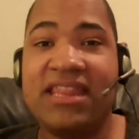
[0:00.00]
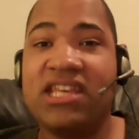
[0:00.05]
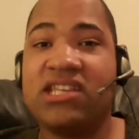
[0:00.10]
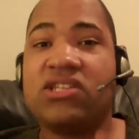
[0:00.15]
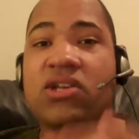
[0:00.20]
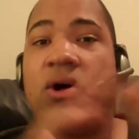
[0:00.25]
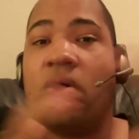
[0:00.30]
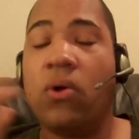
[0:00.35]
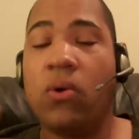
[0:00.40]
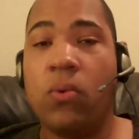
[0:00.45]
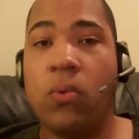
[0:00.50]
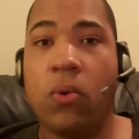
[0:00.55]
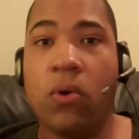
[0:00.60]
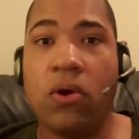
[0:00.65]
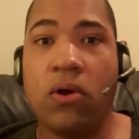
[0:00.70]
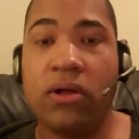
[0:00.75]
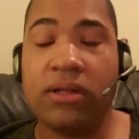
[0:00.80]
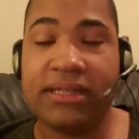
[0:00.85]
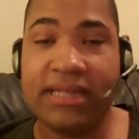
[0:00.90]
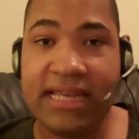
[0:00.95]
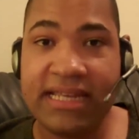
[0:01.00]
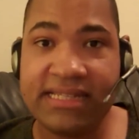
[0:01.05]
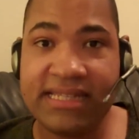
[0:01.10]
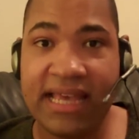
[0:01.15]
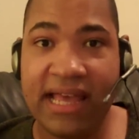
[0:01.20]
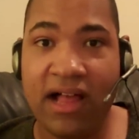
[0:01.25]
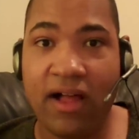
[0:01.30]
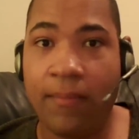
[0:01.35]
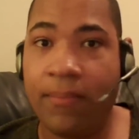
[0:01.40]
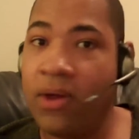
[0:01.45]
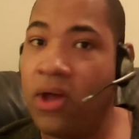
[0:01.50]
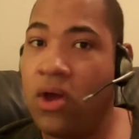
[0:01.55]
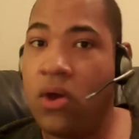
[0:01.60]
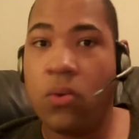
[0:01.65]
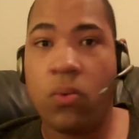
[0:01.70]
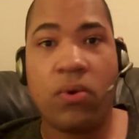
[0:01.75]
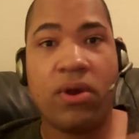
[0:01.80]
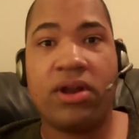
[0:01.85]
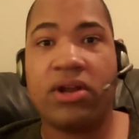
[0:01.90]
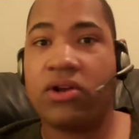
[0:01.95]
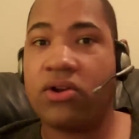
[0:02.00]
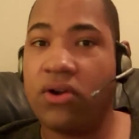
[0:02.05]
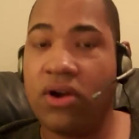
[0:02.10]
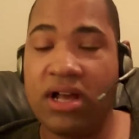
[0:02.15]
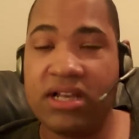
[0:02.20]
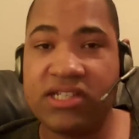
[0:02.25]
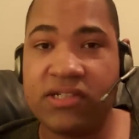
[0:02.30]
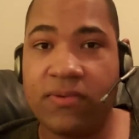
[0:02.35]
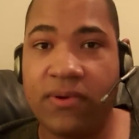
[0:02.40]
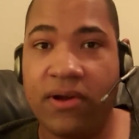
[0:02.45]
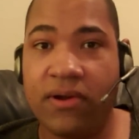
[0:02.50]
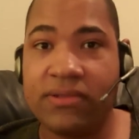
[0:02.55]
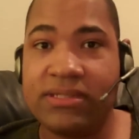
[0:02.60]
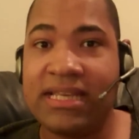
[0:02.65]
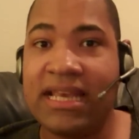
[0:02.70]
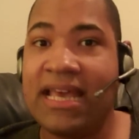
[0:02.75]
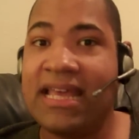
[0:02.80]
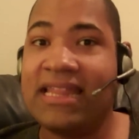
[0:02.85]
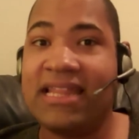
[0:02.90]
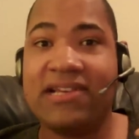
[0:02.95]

This whole world needs help. We're at a crossroads.